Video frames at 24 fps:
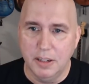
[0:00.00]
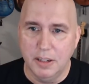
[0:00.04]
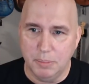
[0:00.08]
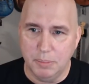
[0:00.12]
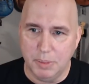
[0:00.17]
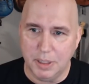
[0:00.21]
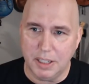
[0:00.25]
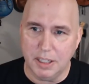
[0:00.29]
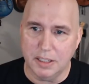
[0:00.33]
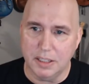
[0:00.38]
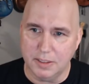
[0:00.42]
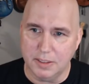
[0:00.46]

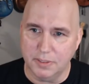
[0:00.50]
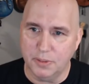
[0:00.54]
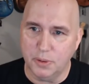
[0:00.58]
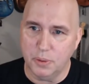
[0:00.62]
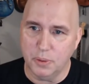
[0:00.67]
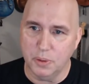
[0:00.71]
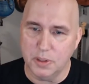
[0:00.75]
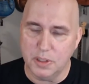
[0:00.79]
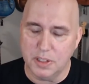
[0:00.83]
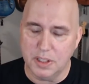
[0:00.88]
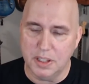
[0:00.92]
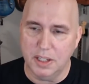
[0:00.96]
because, of
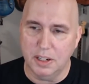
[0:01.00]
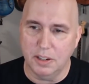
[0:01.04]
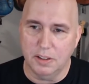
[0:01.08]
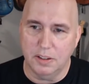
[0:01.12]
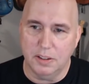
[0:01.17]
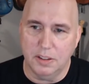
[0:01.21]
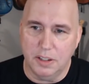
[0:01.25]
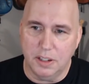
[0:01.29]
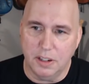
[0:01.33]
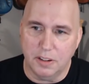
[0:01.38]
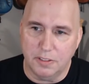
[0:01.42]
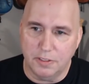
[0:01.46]
course, they're
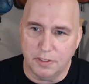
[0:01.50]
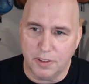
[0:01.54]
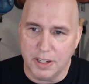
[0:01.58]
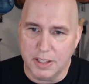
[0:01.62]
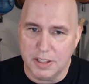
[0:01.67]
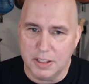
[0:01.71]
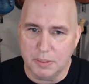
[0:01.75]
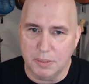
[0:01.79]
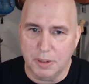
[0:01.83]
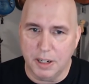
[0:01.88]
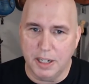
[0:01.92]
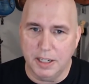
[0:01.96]
they're
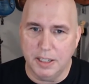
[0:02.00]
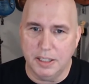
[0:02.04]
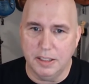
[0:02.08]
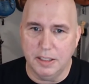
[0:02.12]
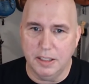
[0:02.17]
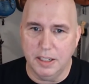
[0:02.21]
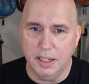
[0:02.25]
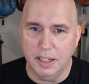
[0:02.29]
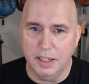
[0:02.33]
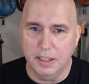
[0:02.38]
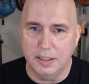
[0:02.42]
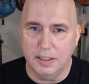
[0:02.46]
friends of mine. And
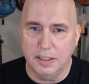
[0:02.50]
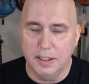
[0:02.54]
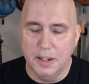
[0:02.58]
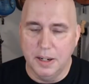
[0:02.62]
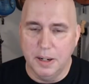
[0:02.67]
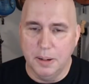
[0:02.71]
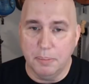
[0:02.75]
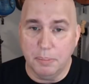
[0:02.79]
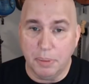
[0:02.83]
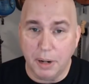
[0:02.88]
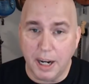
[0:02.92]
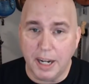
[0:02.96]
and
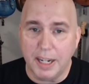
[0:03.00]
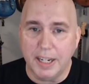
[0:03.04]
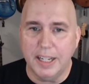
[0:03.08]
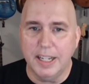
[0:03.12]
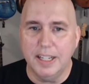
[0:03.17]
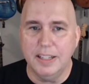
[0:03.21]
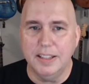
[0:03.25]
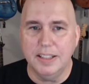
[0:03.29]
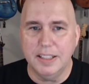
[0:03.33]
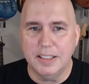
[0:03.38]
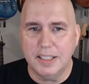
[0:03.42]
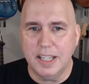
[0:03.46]
but
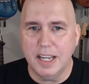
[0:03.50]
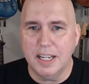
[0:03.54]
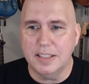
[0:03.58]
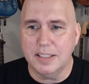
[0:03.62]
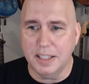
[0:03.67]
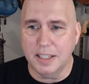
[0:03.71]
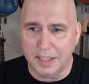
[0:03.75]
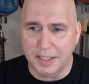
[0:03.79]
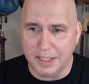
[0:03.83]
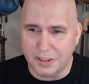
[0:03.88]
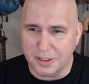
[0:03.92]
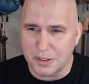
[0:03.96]
in this case, I
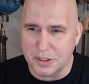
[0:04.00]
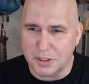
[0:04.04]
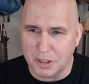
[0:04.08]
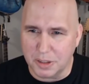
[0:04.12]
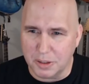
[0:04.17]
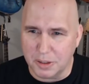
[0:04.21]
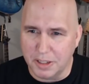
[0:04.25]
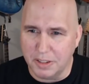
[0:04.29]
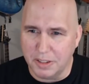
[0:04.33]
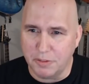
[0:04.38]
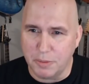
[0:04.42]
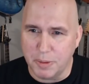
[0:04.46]
think there's
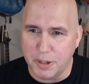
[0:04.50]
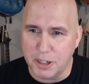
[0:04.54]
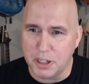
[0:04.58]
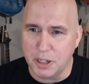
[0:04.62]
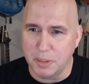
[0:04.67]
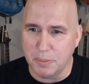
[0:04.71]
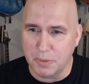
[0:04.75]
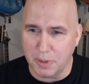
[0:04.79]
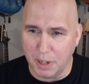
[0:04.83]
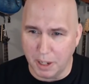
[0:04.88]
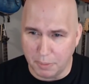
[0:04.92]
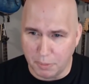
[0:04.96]
certain information
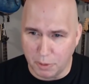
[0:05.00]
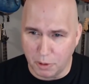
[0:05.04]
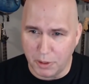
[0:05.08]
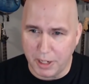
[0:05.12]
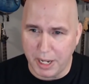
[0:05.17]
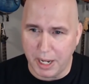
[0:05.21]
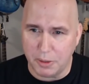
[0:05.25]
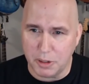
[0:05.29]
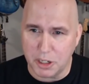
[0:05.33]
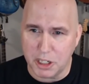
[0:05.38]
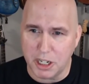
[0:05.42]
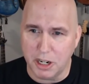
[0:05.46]
I'm, I'm
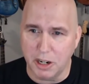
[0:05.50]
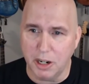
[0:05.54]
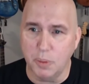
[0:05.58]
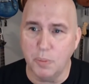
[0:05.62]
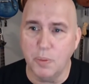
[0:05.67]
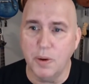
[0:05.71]
okay with sharing.